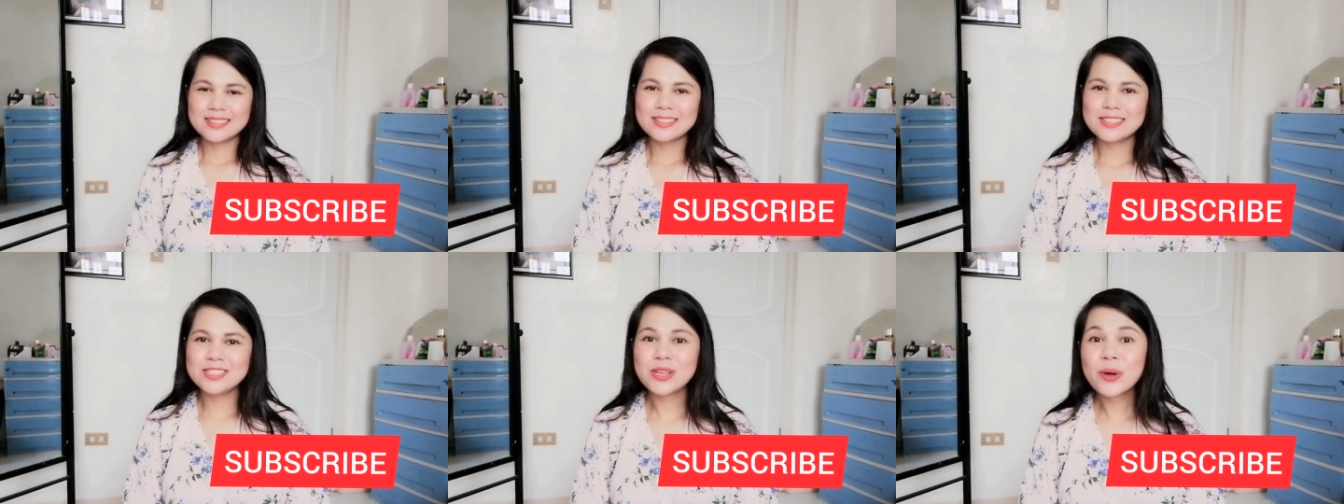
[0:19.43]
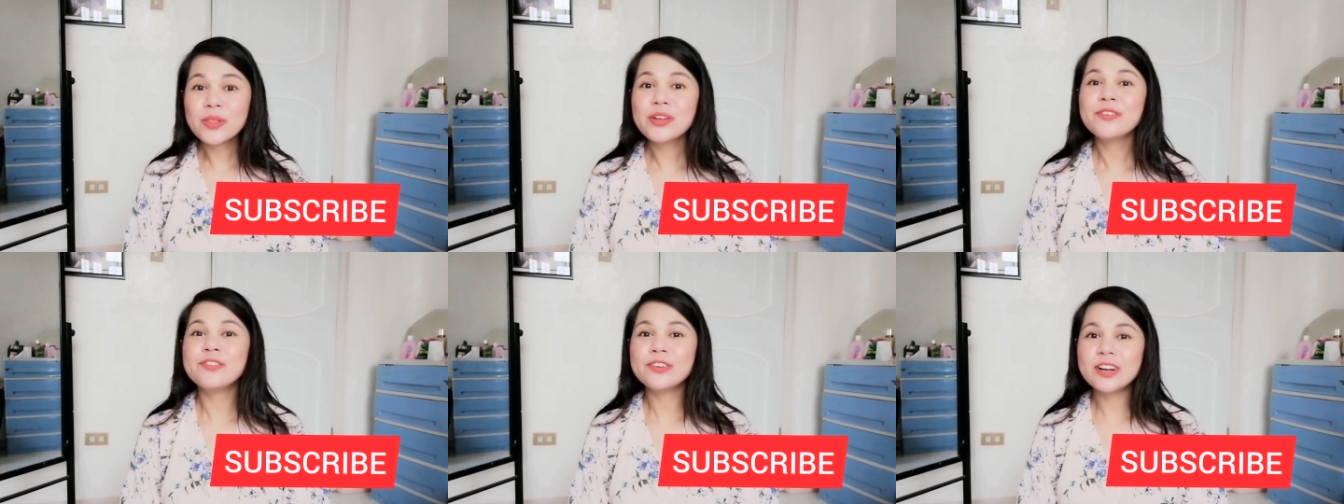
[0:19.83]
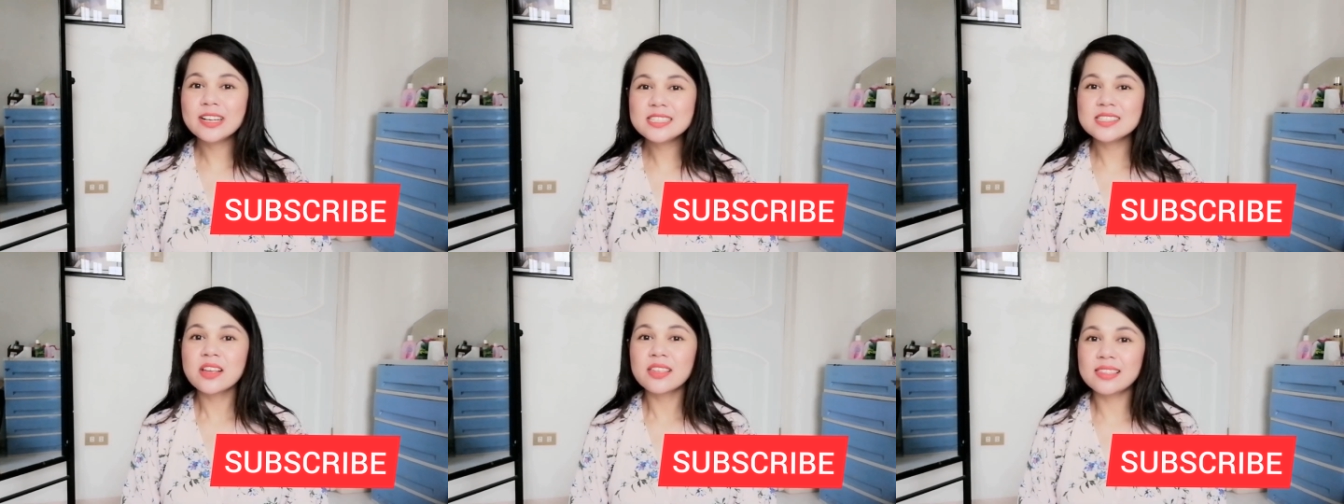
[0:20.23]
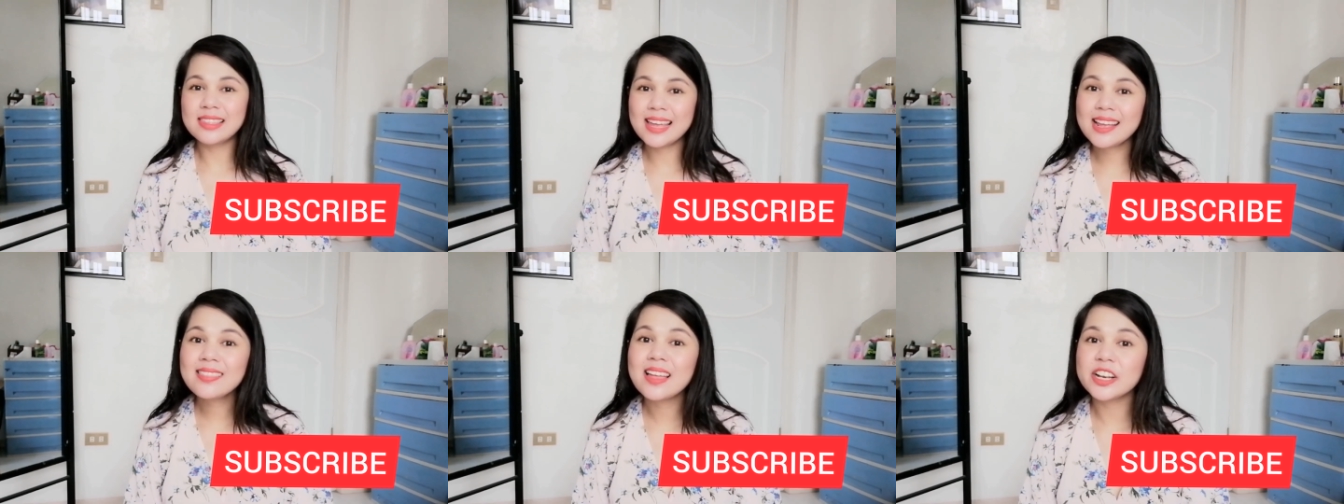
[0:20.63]
So the first
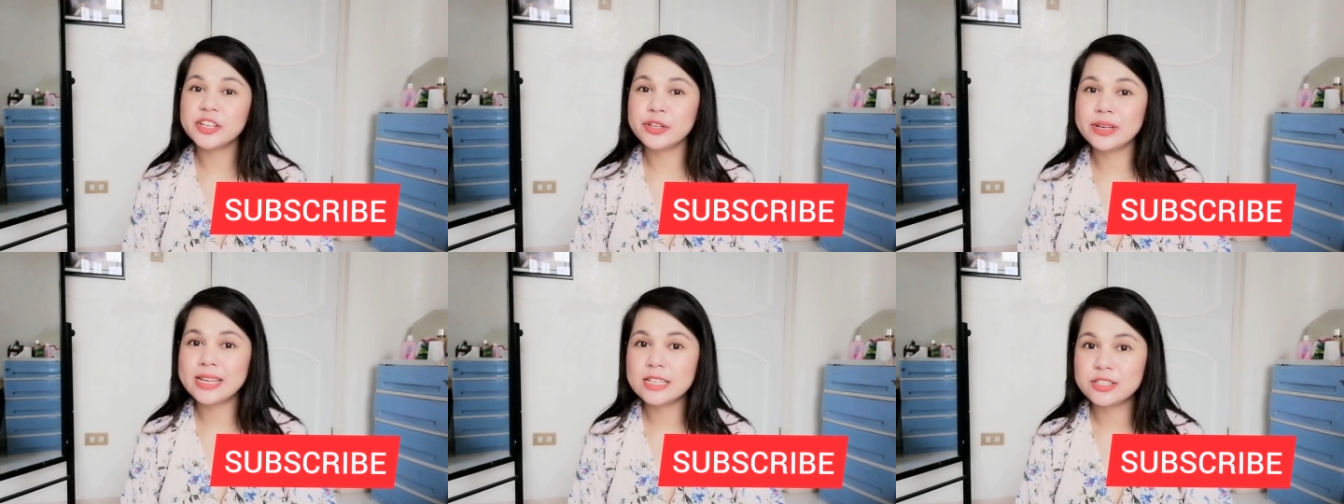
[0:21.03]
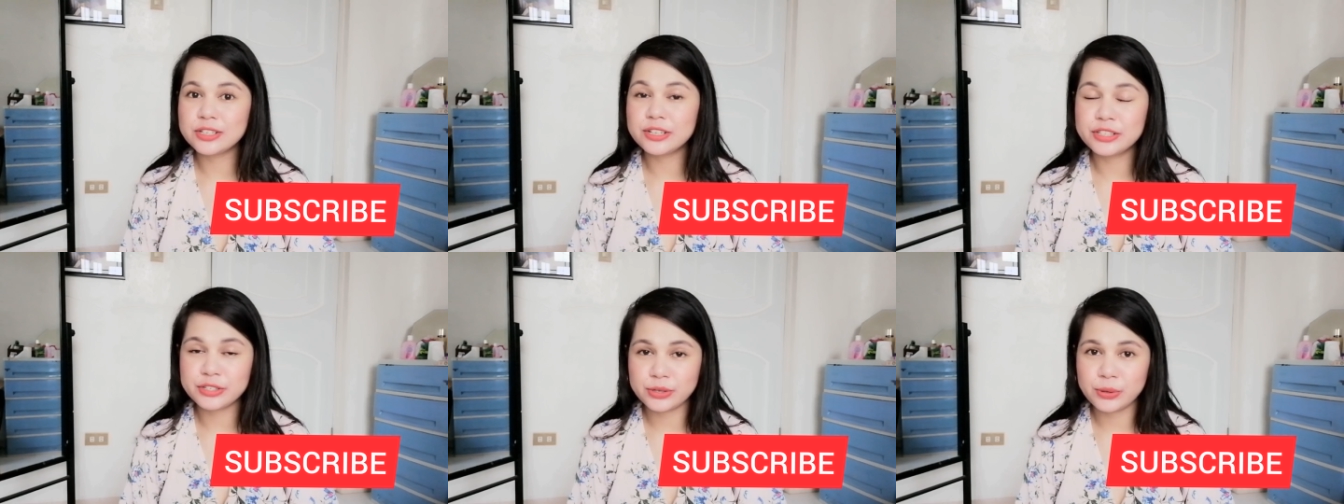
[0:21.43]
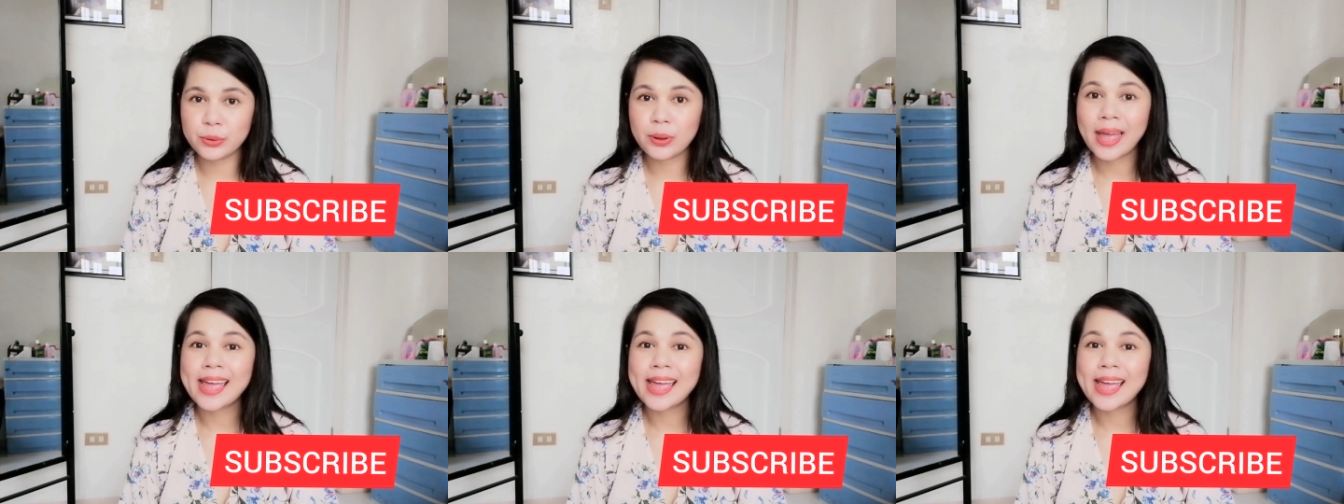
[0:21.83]
thing that you need to do